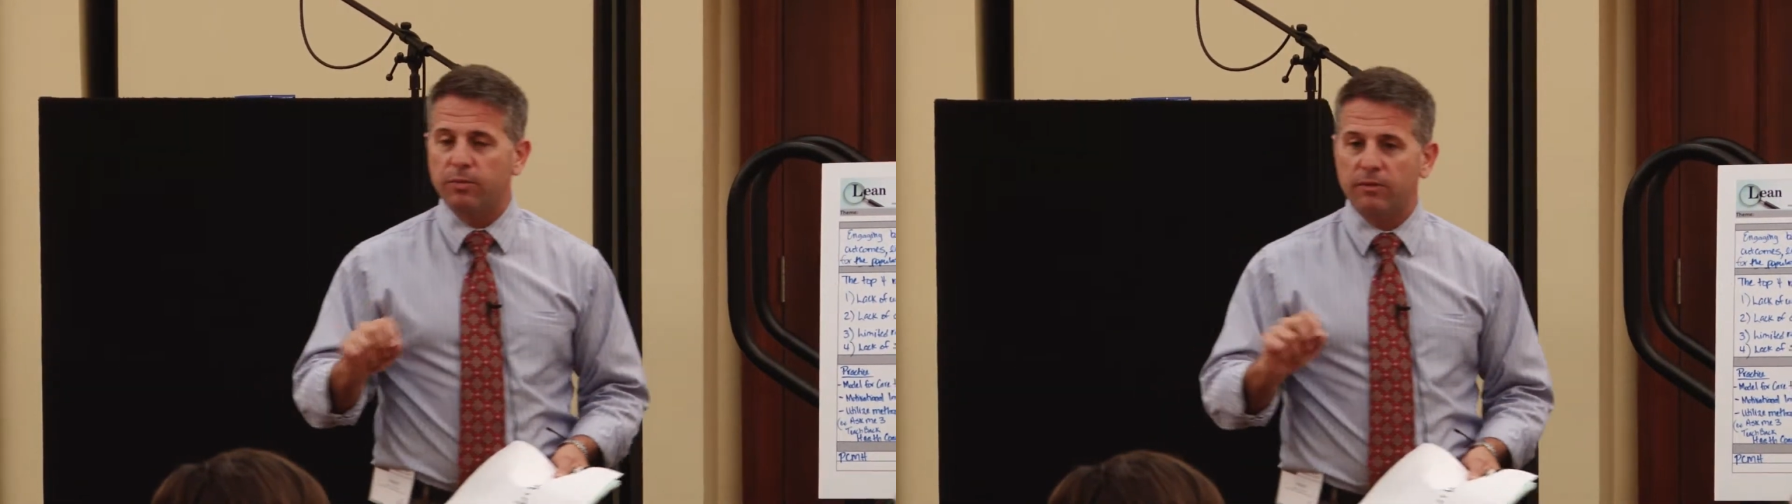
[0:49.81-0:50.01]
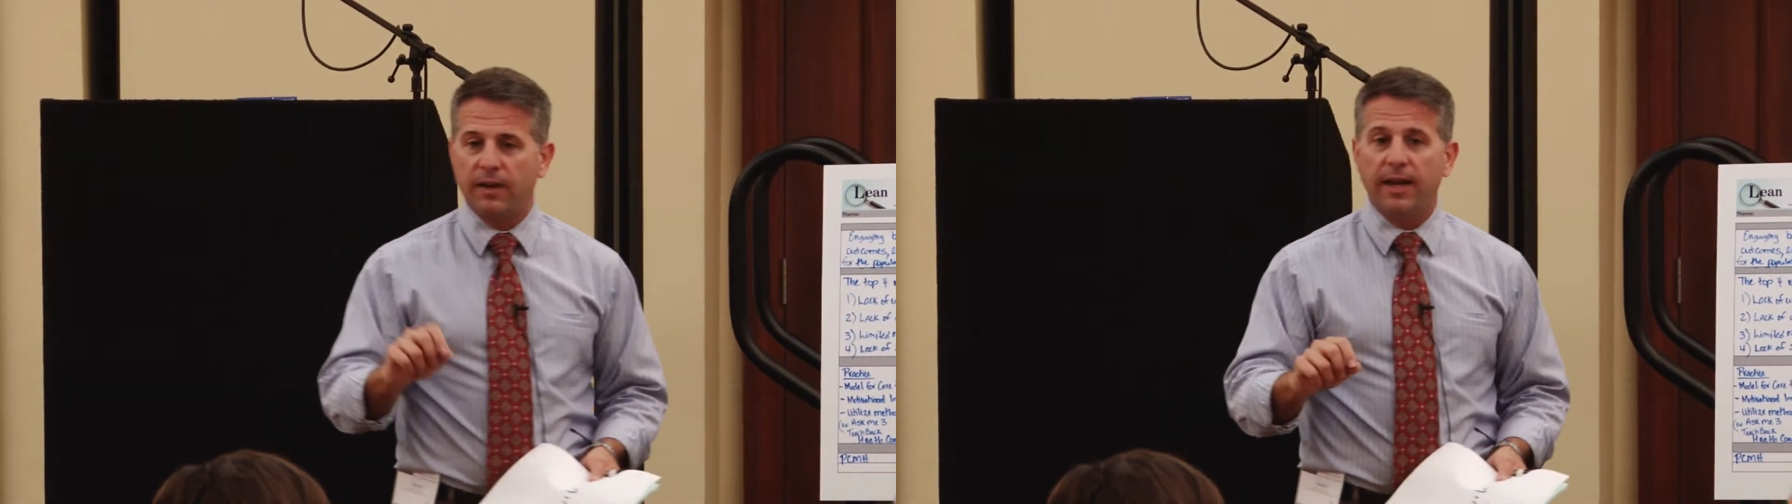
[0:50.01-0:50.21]

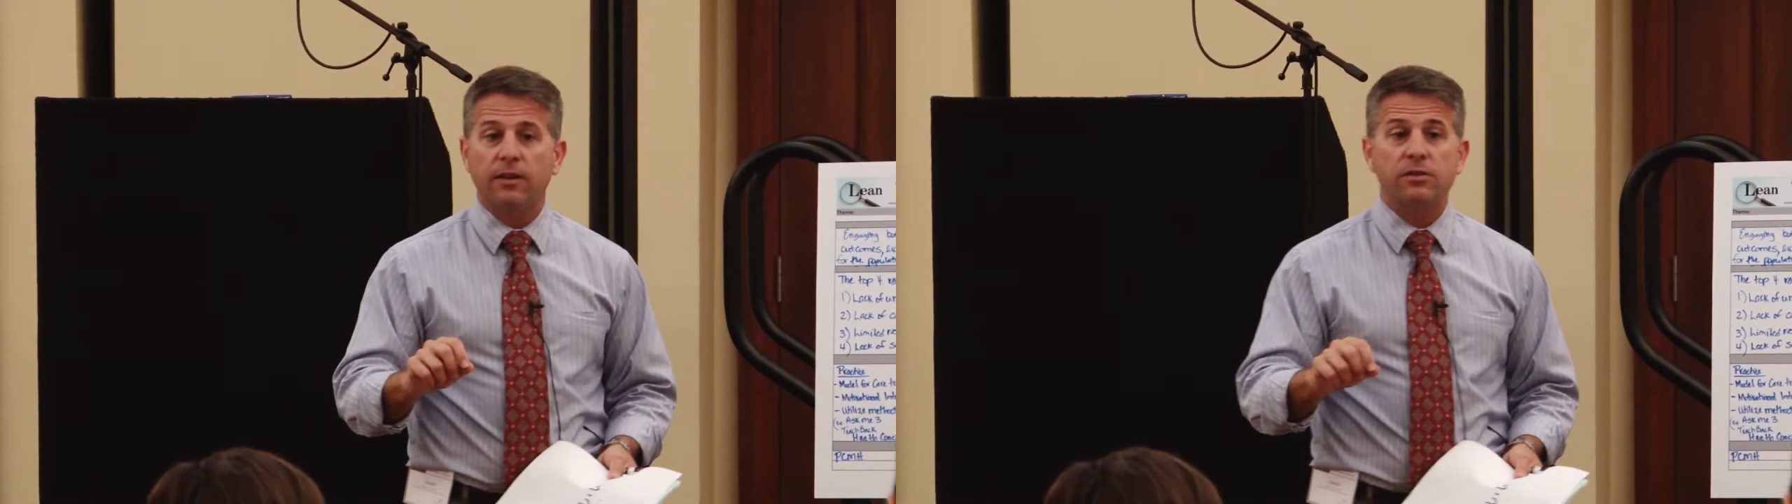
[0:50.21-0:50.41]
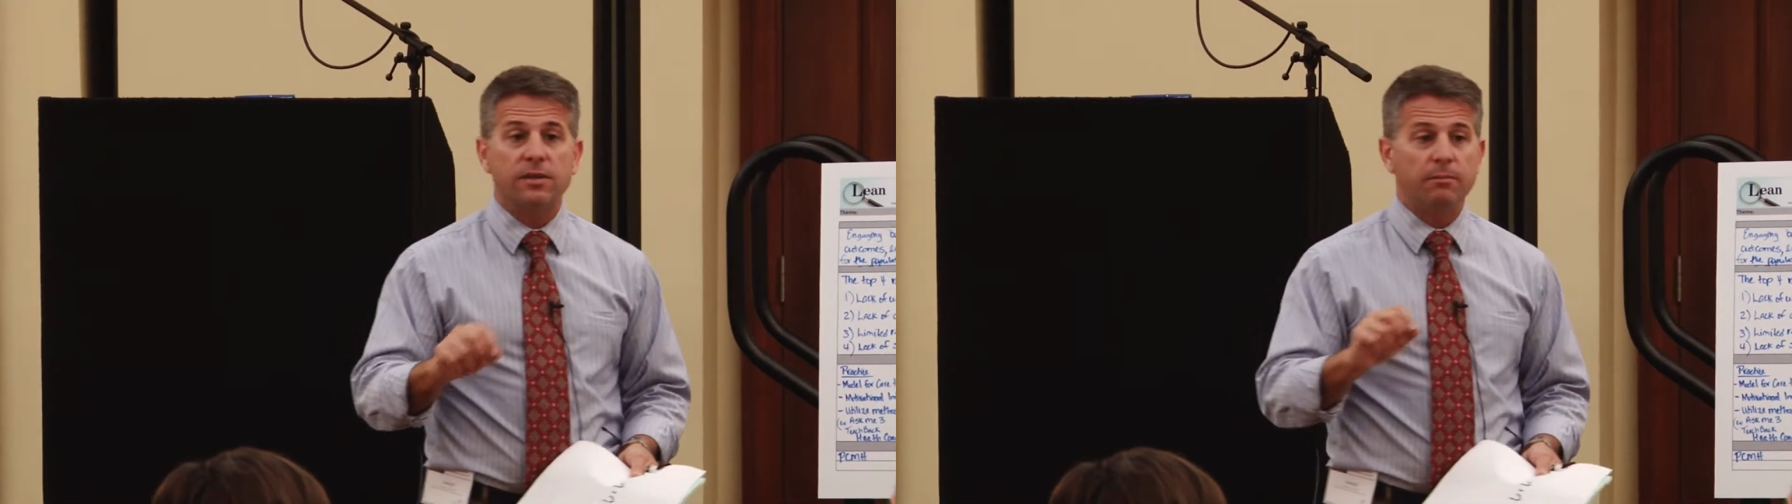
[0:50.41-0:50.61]

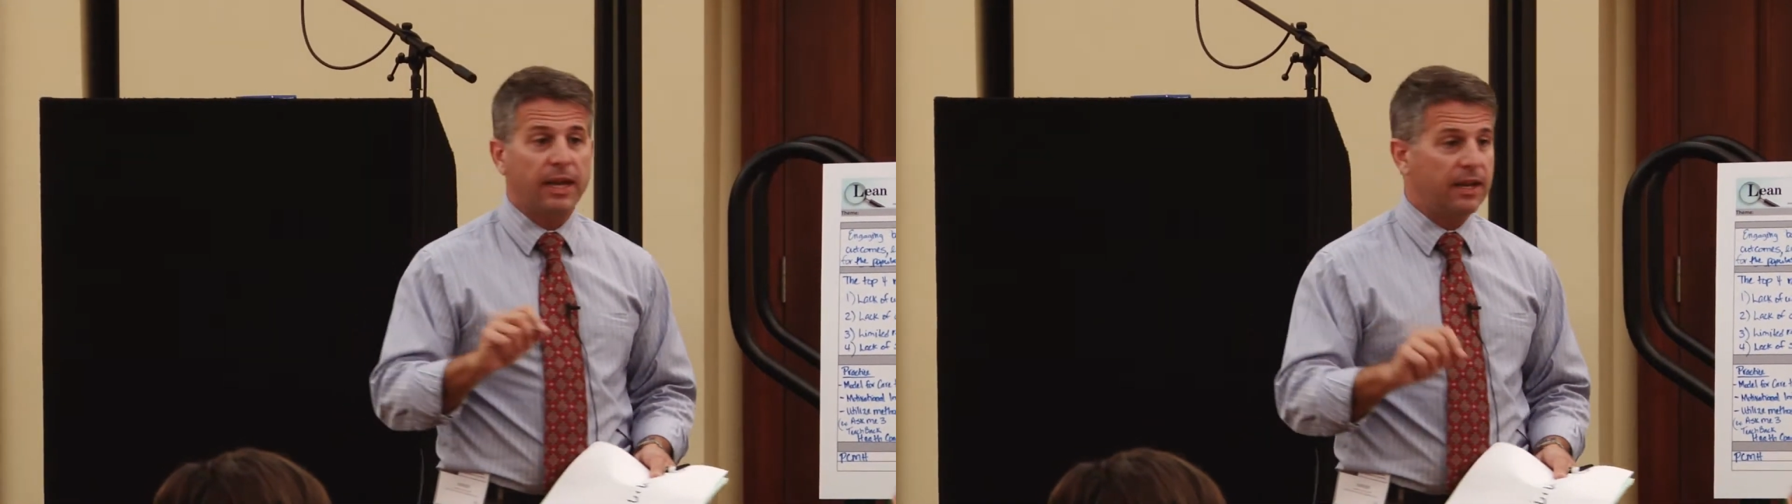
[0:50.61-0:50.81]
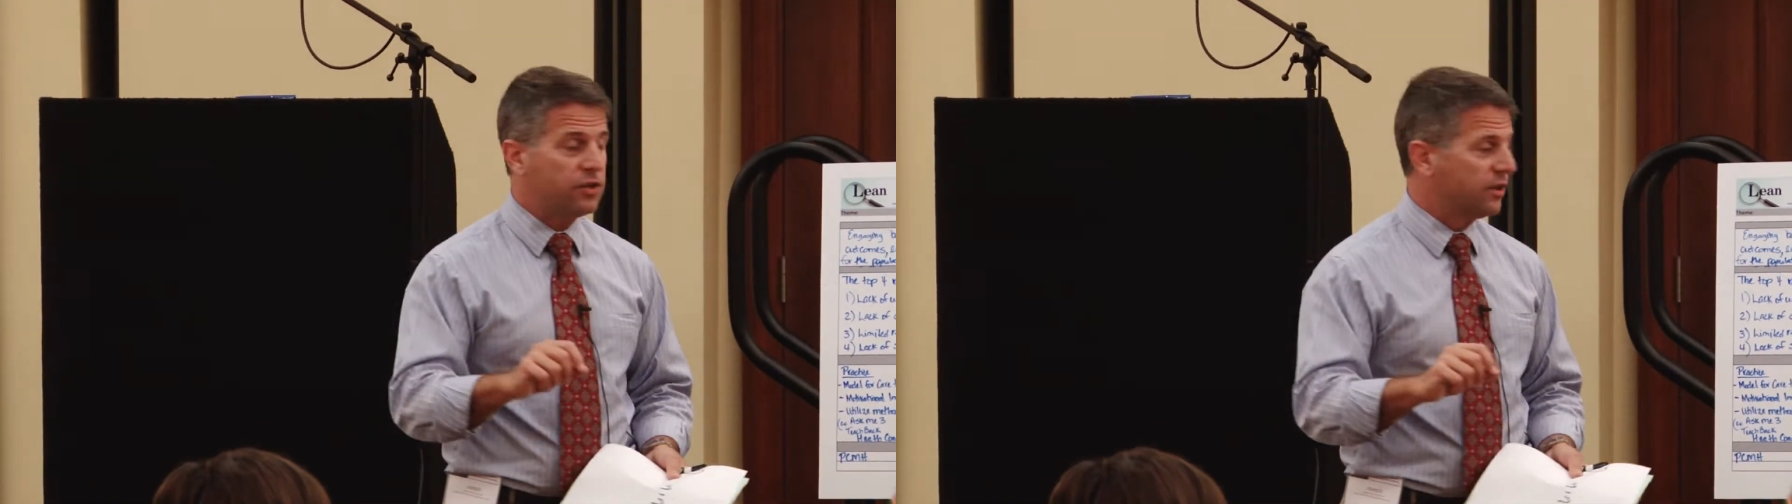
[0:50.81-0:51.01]
providers and
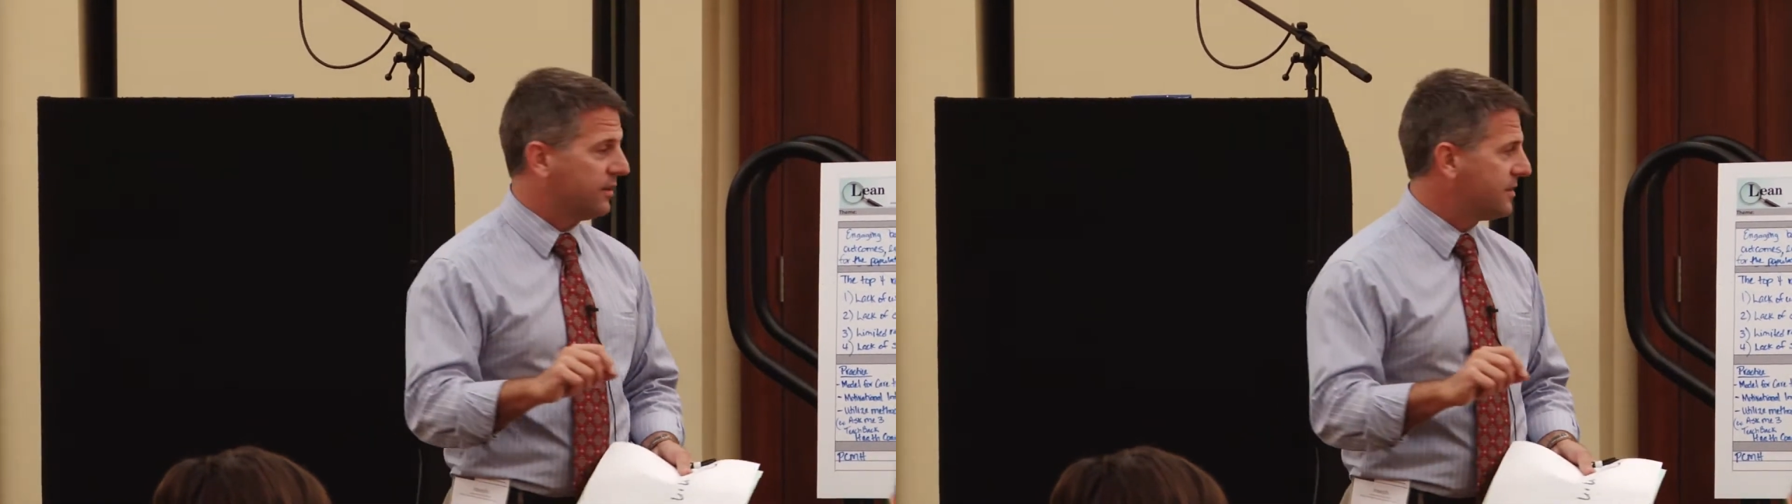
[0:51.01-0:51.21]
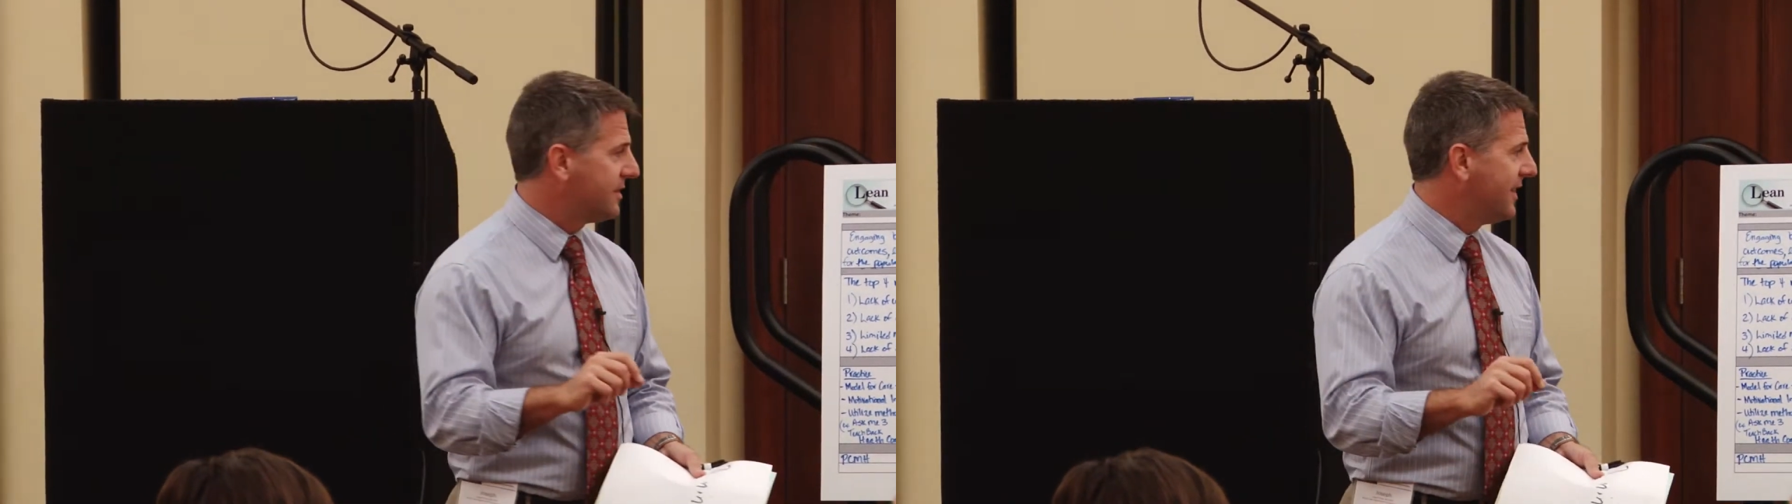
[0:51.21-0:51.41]

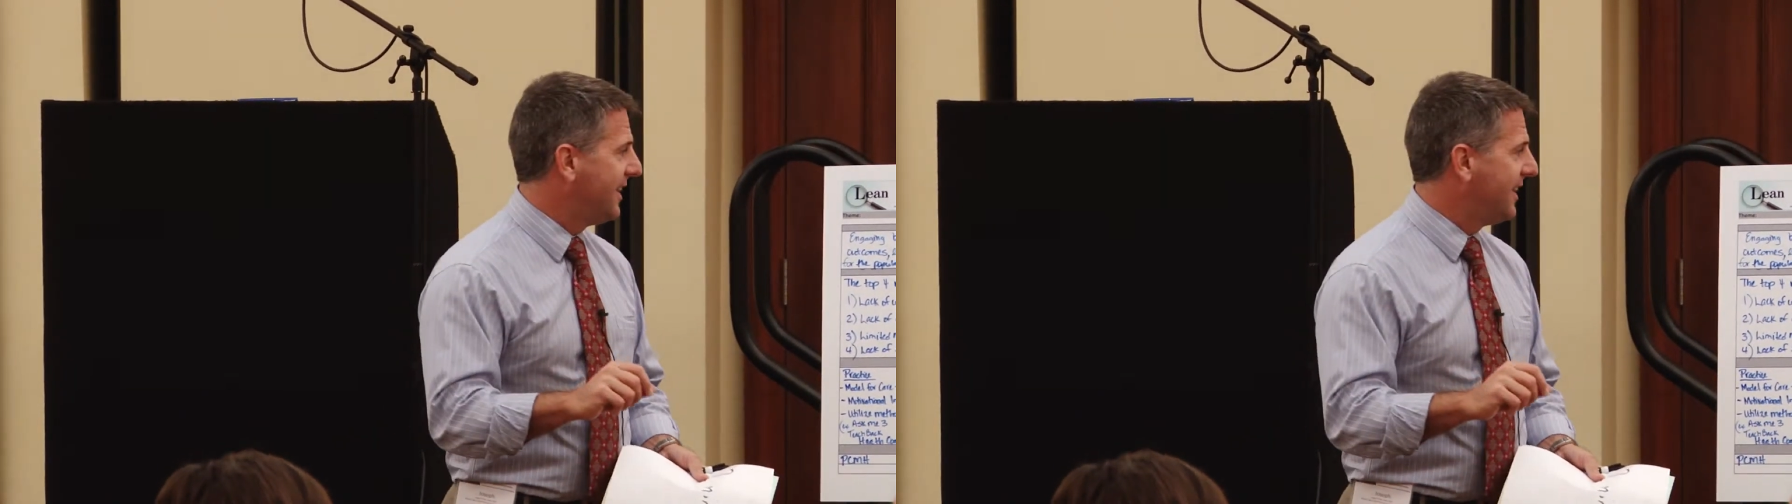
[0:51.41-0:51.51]
patients